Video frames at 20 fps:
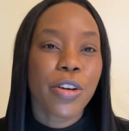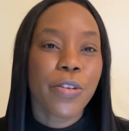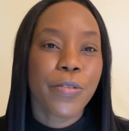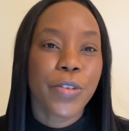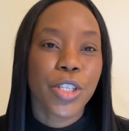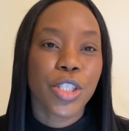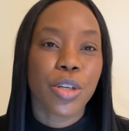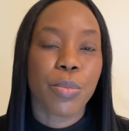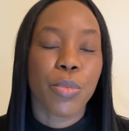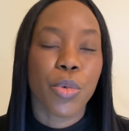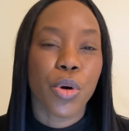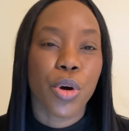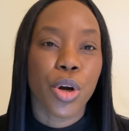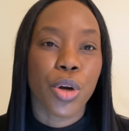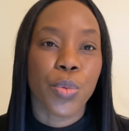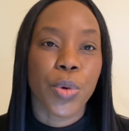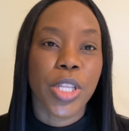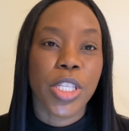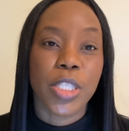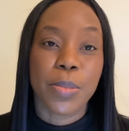vision board
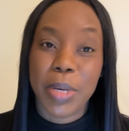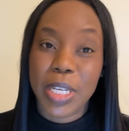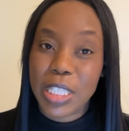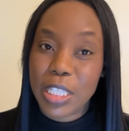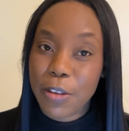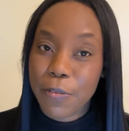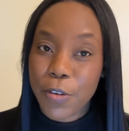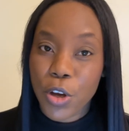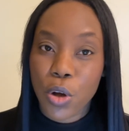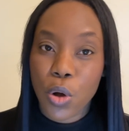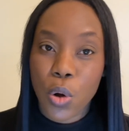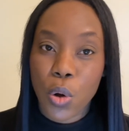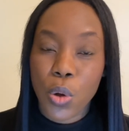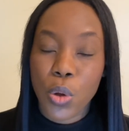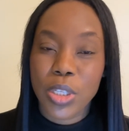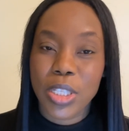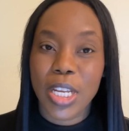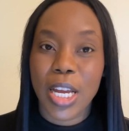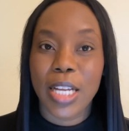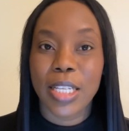with specific
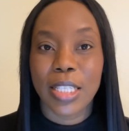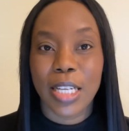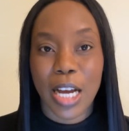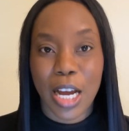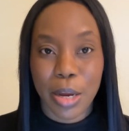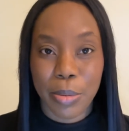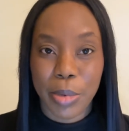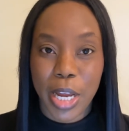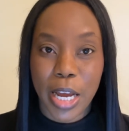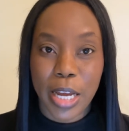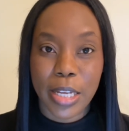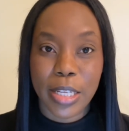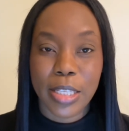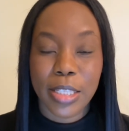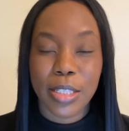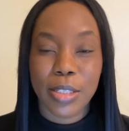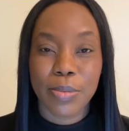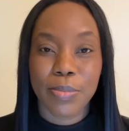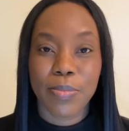goals and timelines.